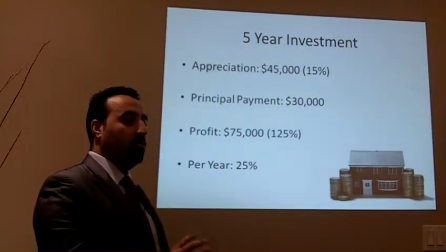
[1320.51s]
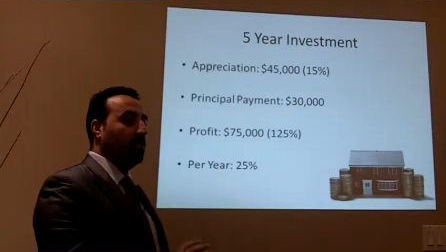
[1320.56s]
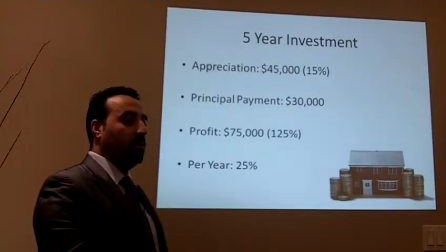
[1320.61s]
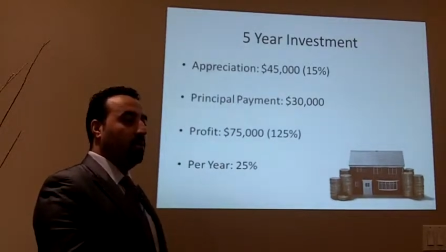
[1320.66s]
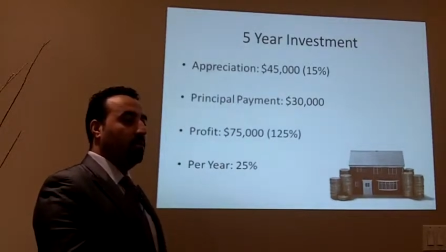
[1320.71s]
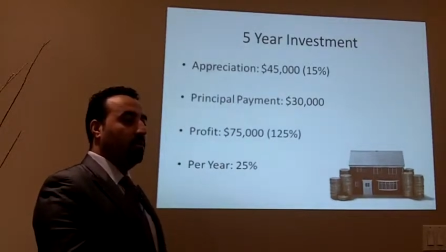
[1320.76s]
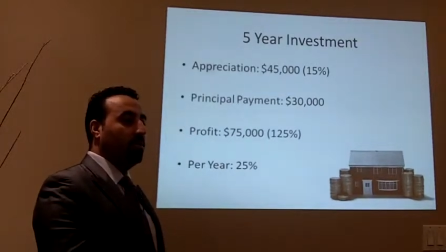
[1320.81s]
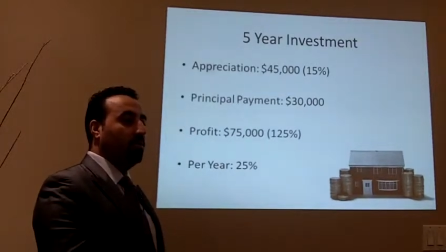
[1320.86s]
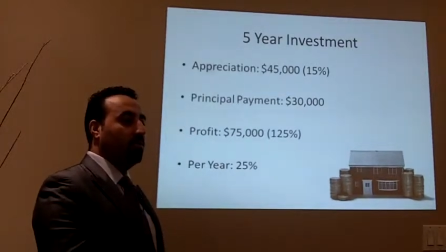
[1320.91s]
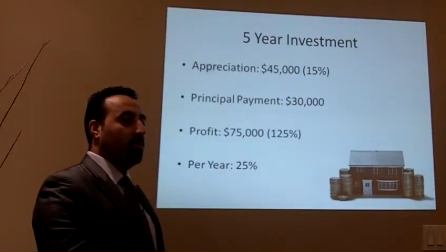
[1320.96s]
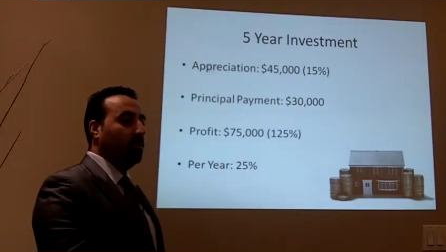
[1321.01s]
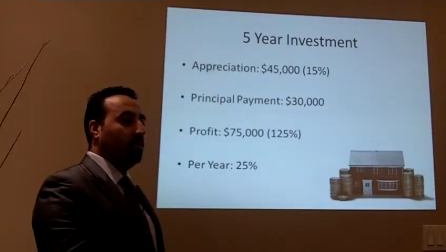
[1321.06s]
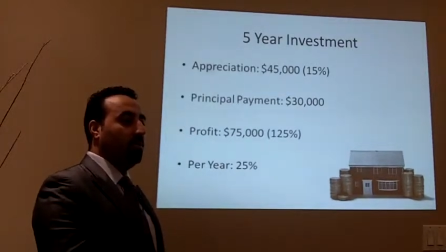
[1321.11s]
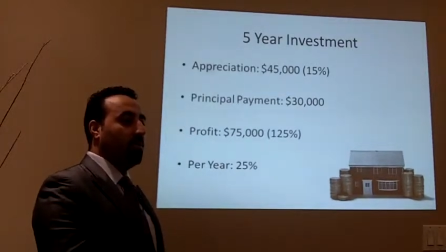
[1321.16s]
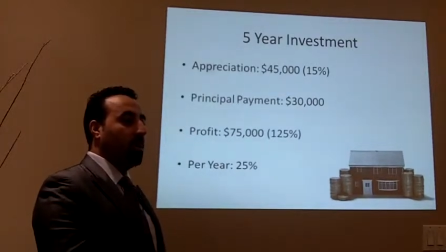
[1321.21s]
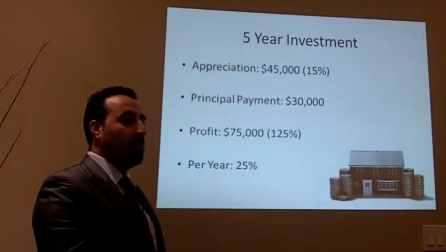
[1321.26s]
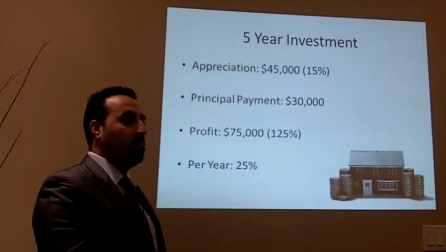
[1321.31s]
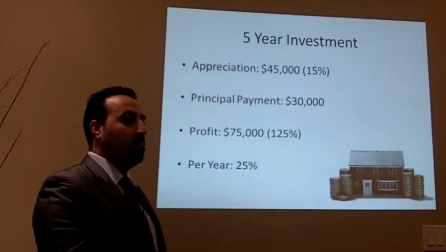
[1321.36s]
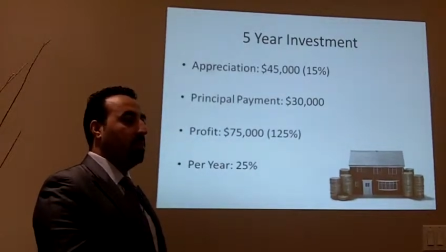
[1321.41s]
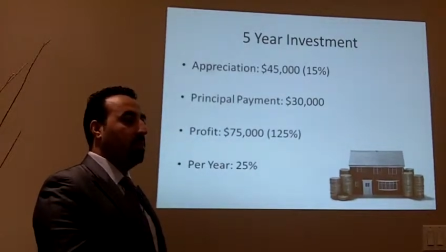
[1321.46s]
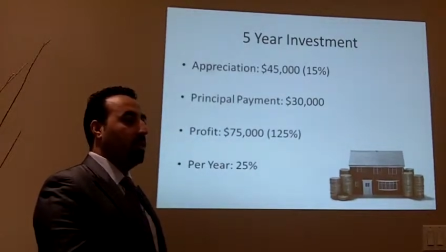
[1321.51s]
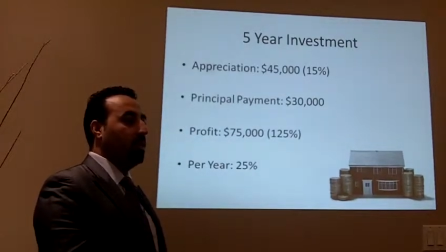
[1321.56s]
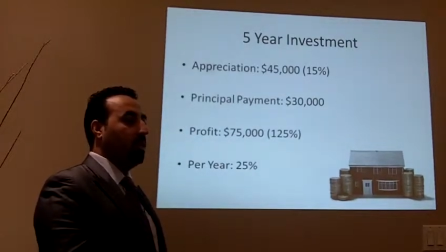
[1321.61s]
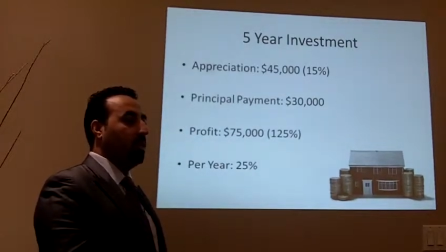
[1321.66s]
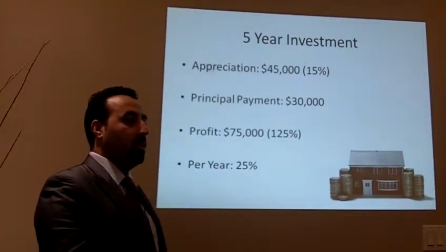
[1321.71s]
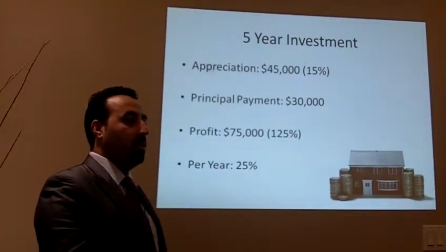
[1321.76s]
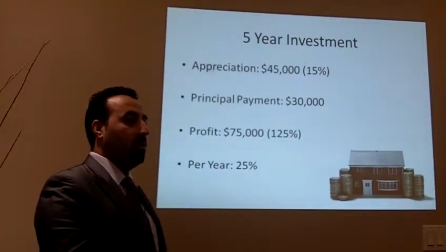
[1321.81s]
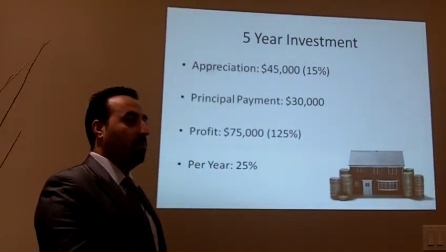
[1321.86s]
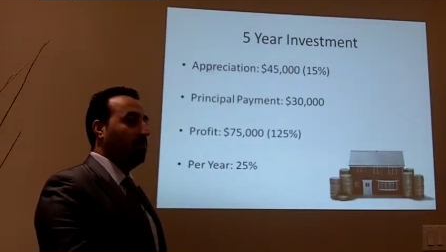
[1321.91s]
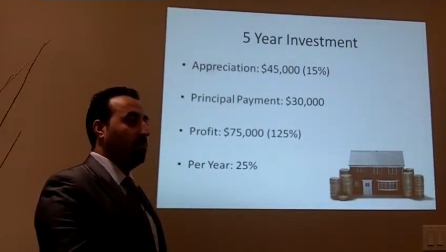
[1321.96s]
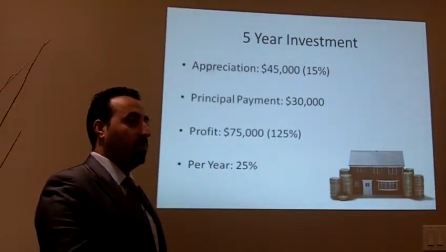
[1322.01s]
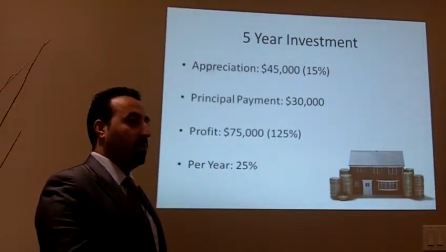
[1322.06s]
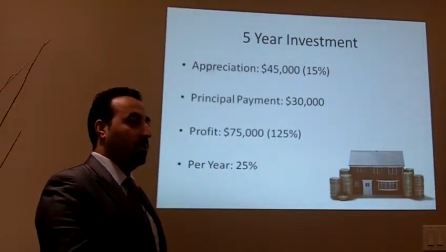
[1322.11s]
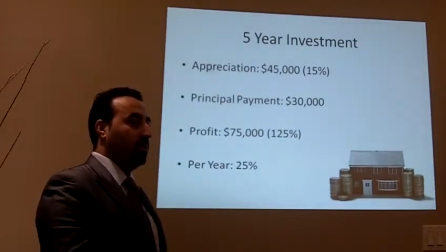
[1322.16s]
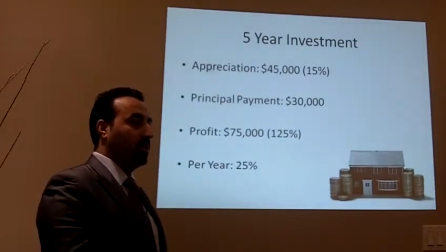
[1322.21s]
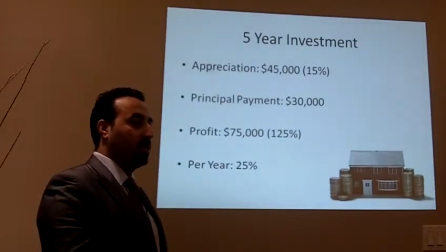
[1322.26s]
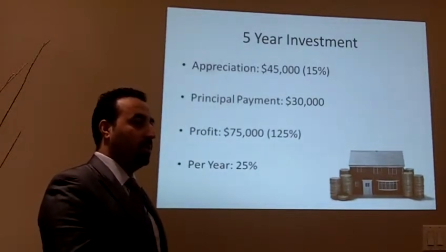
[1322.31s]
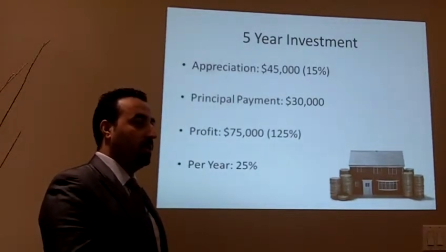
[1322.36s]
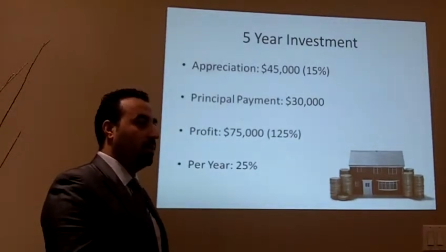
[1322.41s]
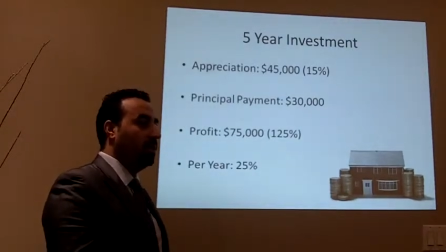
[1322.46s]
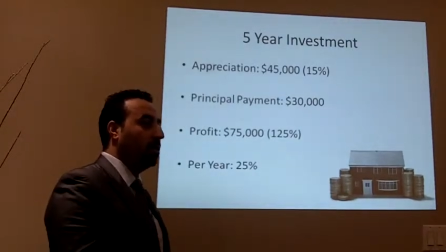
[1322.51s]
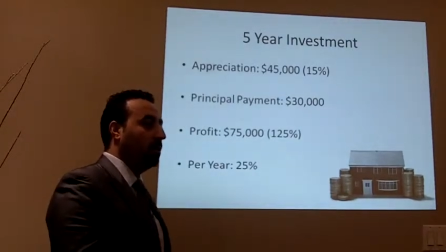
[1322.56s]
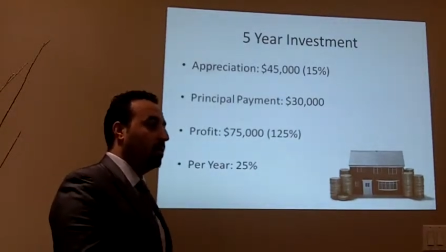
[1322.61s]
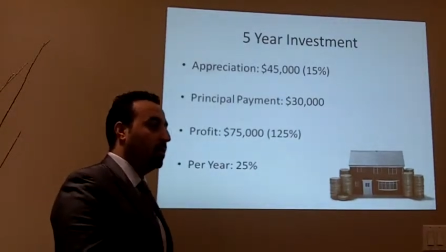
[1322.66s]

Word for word: principal payment, and leverage.